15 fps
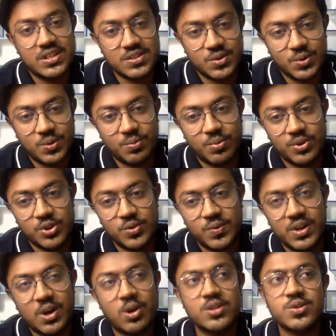So you
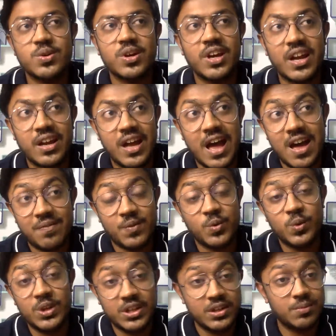will also have to
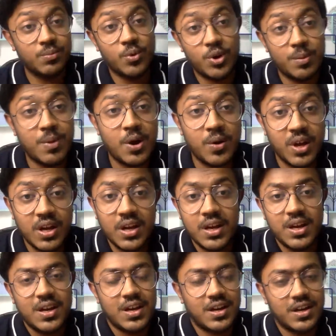learn more about
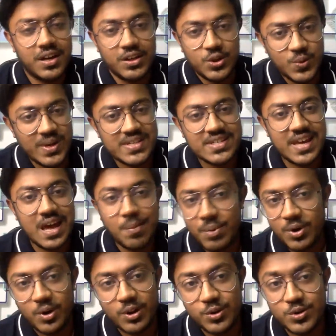US gap and
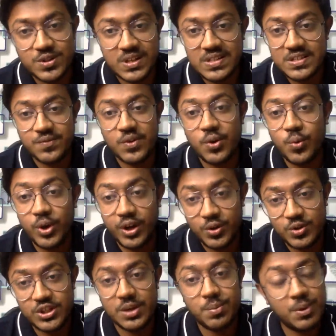all those things if you're going into
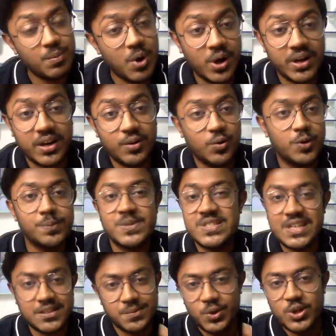JP Morgan and Goldman
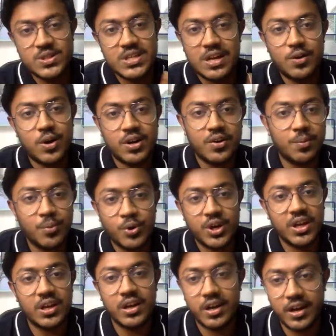Sachs, because they are not
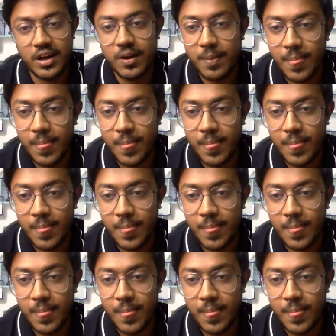reporting in India.